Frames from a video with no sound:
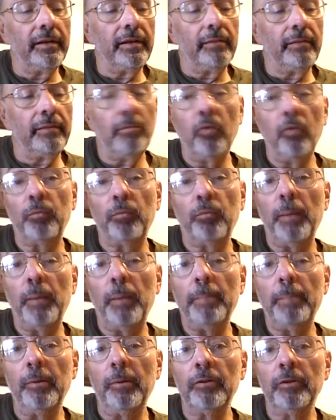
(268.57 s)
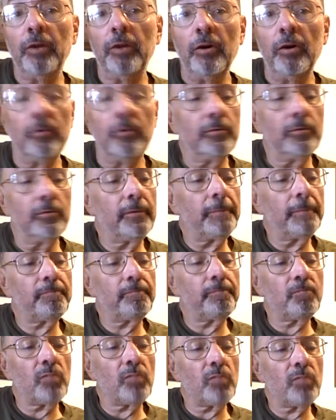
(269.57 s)
Most people don't,
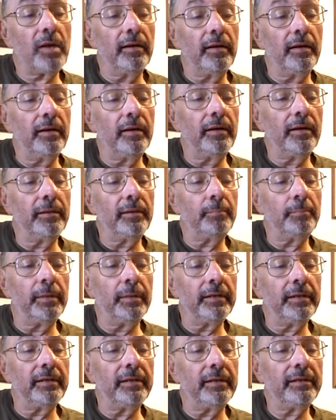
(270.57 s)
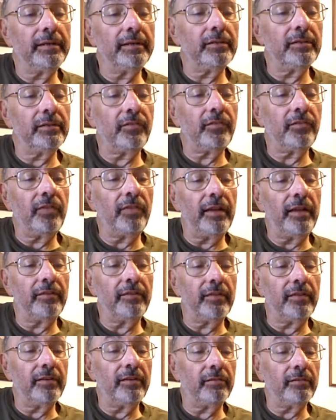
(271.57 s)
but it looks nice
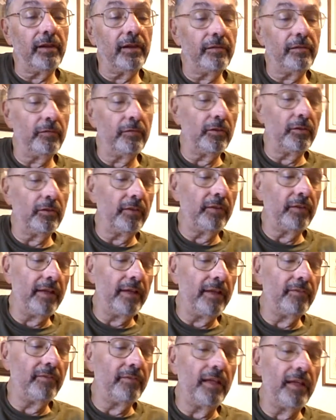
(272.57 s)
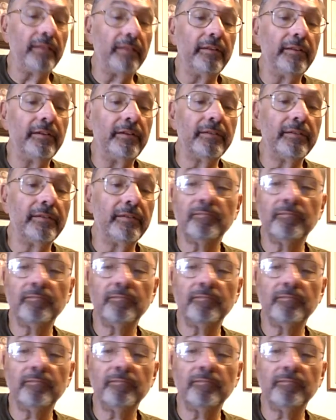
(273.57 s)
on the rifle to have that there.